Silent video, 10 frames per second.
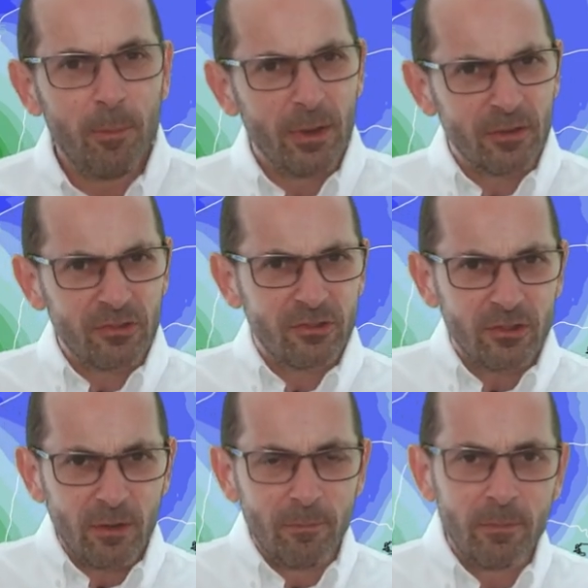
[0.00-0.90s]
but
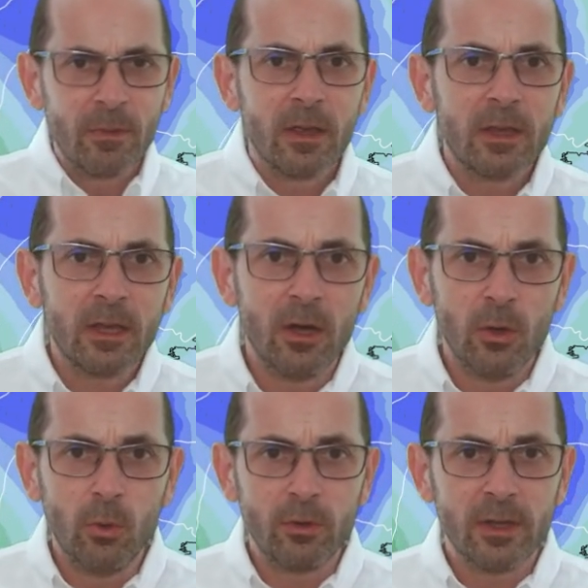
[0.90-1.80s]
some
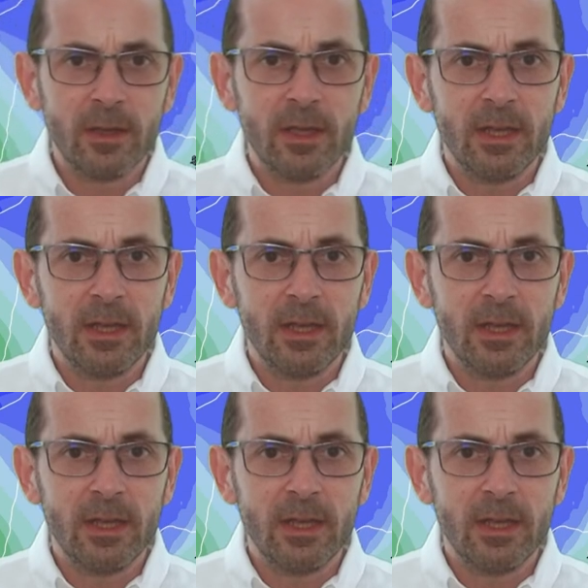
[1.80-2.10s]
colder